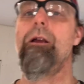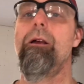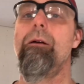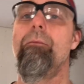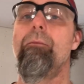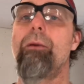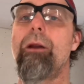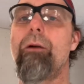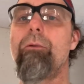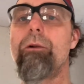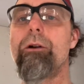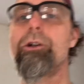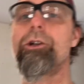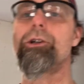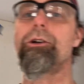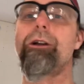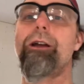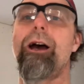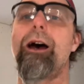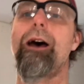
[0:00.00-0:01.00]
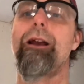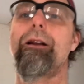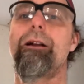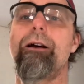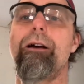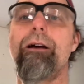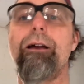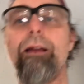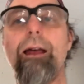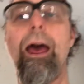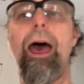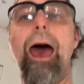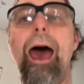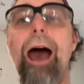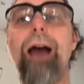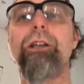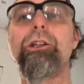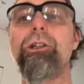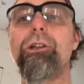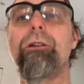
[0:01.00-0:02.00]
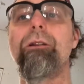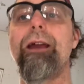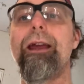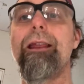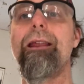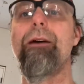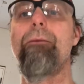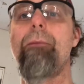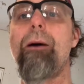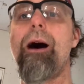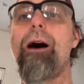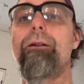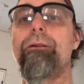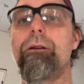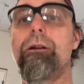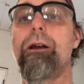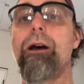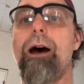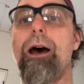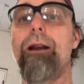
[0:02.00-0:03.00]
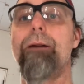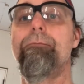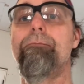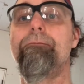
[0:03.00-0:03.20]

But I want to show you how to actually lay them out and cut them.